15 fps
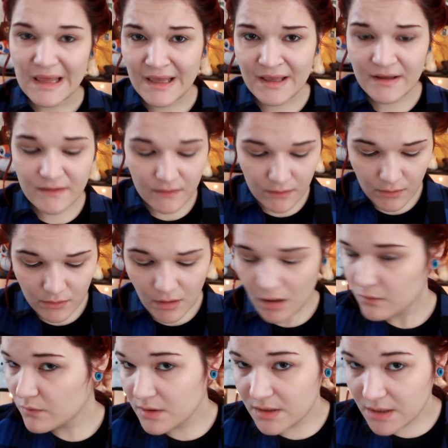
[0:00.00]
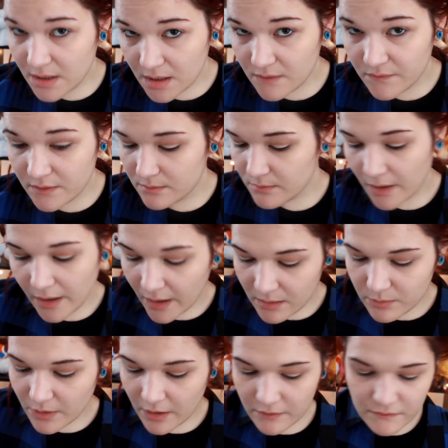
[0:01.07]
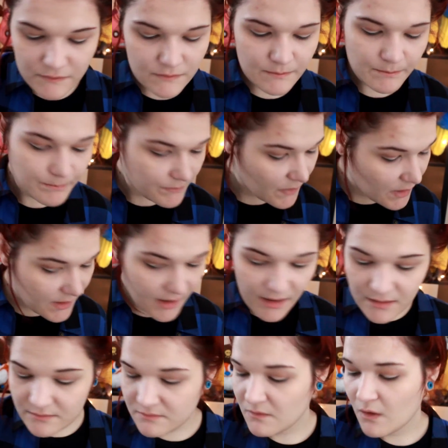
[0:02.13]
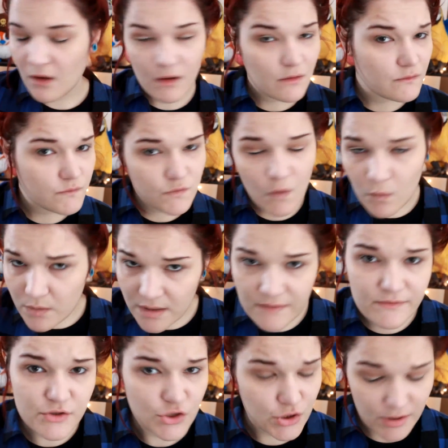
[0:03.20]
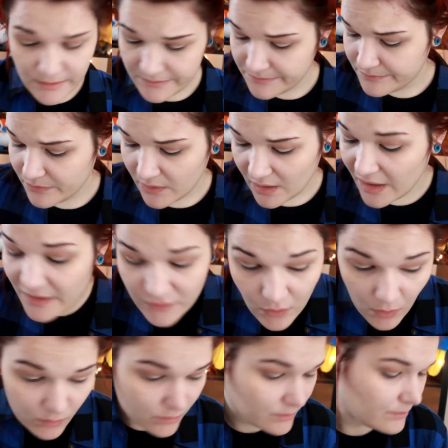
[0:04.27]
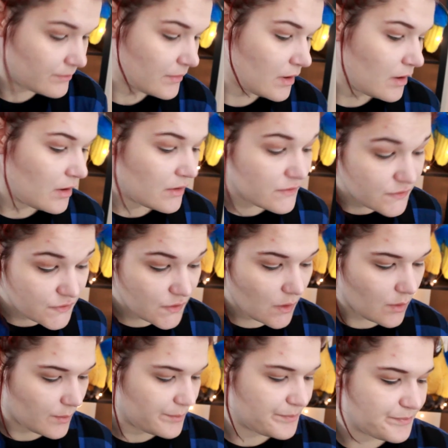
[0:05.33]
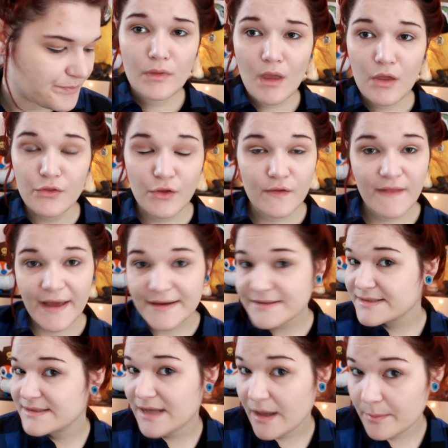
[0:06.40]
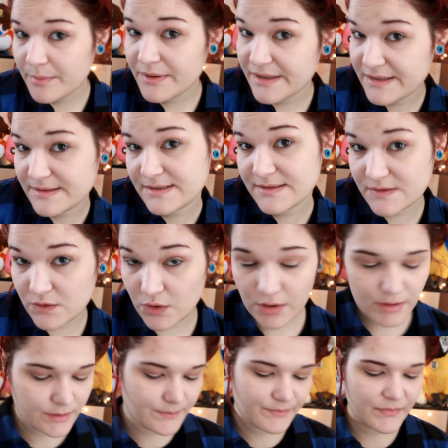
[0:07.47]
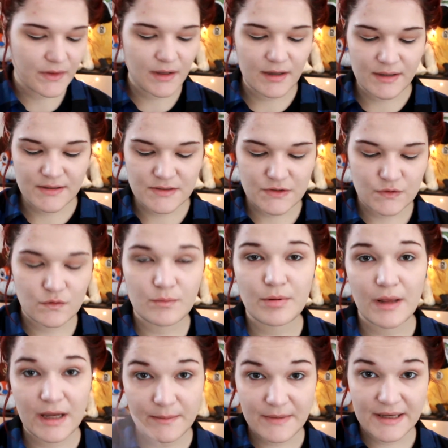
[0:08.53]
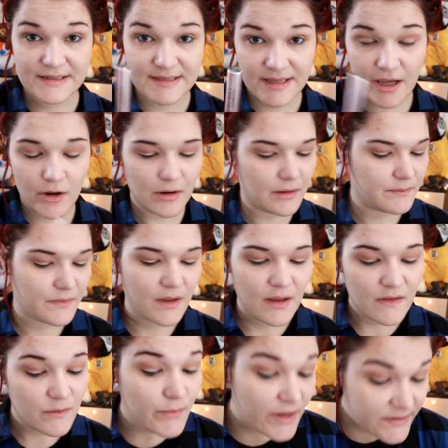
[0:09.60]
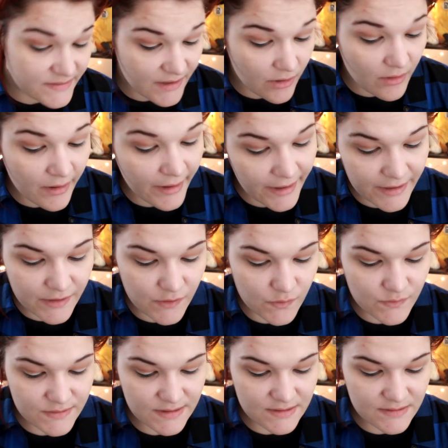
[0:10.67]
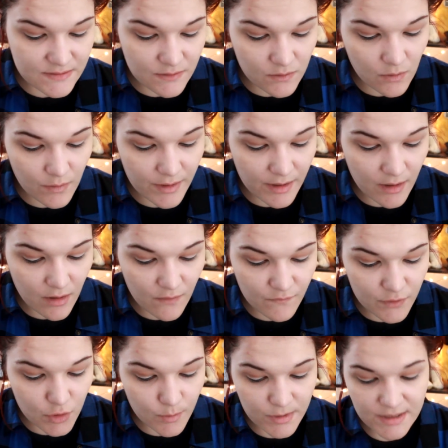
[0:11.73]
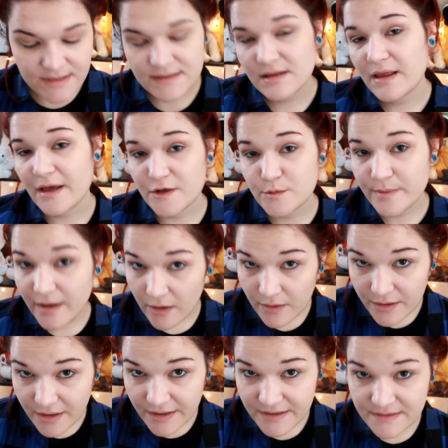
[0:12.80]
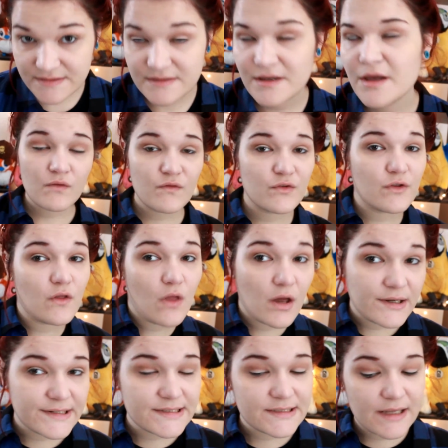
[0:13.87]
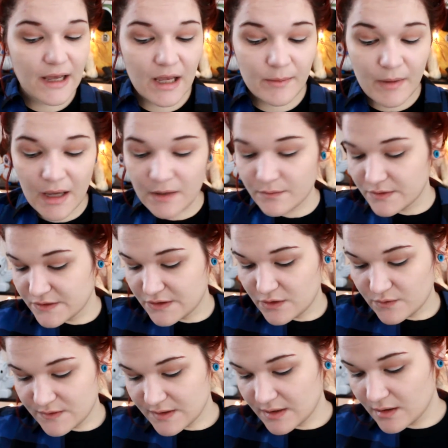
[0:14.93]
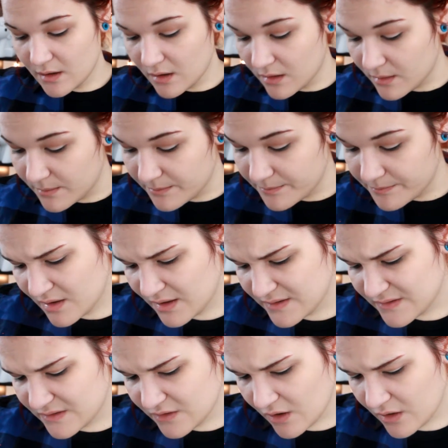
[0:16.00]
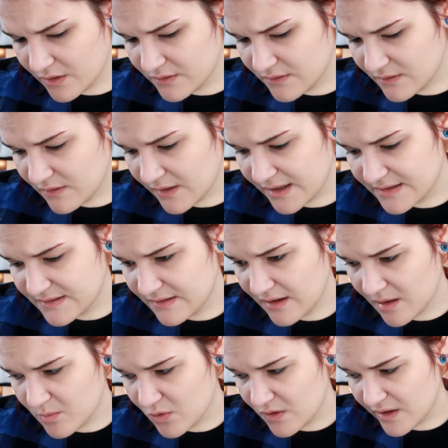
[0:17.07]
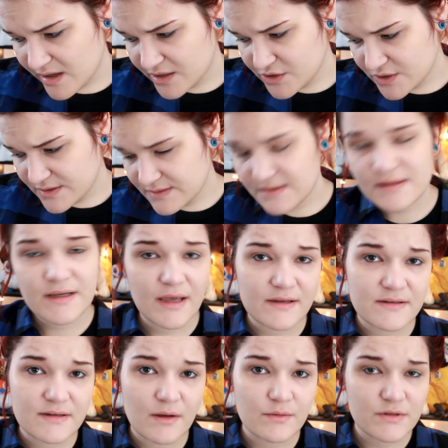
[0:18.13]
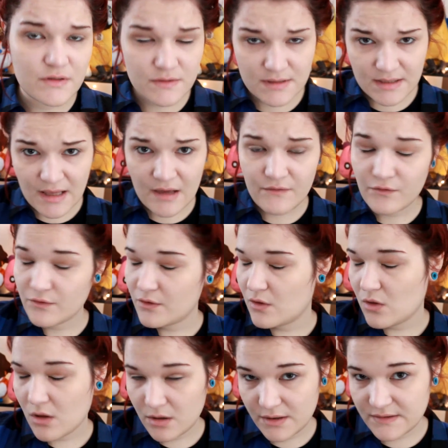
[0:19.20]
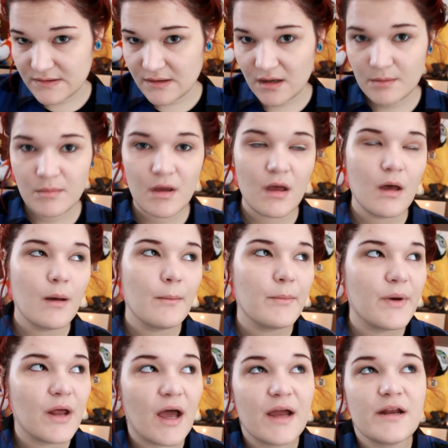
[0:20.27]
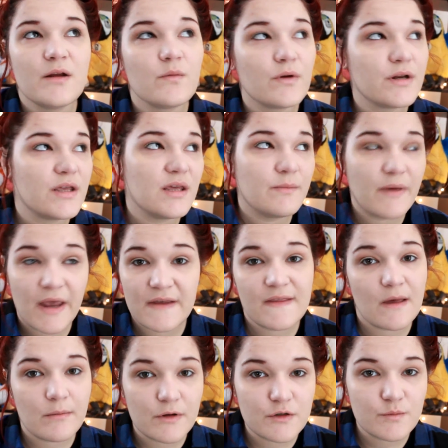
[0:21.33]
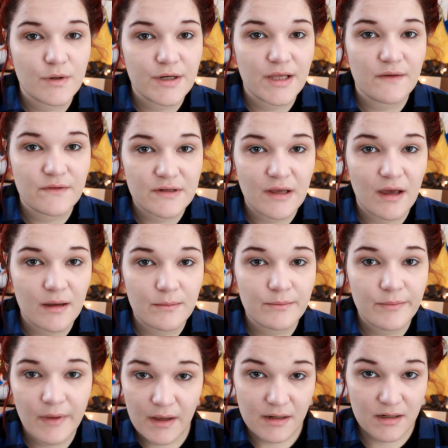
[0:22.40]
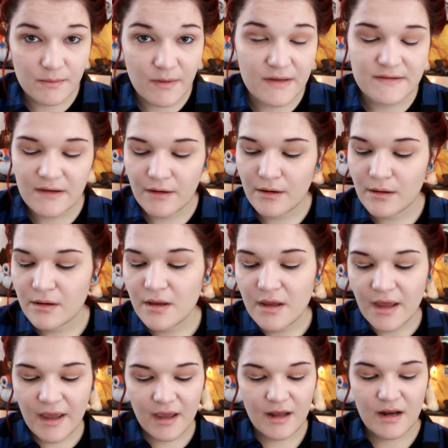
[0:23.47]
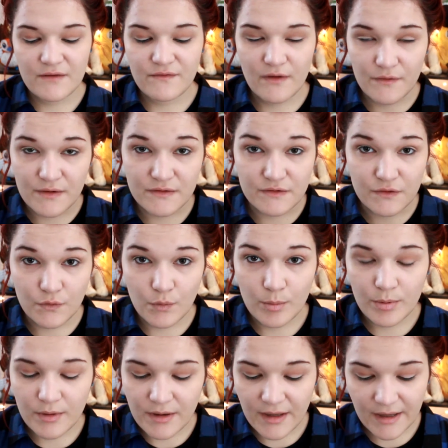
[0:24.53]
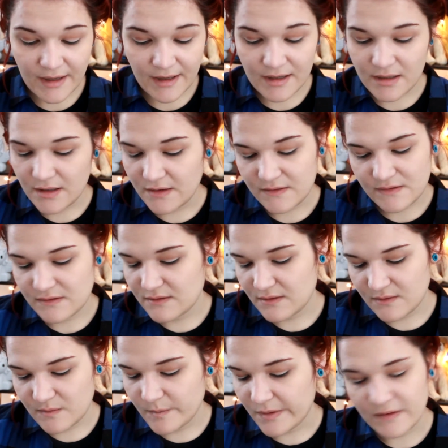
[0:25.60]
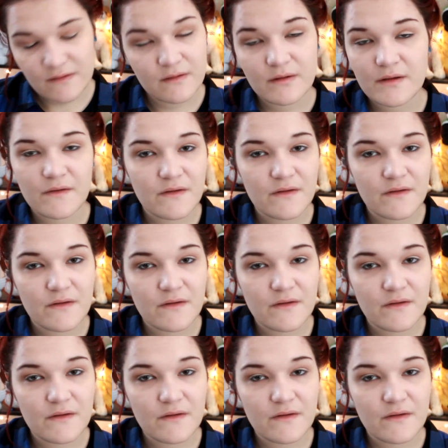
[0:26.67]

And they're not really even, my eyebrows. Again, don't give a shit. I don't. So, the last step in this look is to apply mascara. Mascara I use is the L'Oreal Voluminous Lash Paradise. For the longest time I was using, is it Tarte's Lights Camera Lashes? Yes, I was using that for the longest time. But I didn't want to keep paying that much money every time I needed mascara, and I found this dupe, and it's basically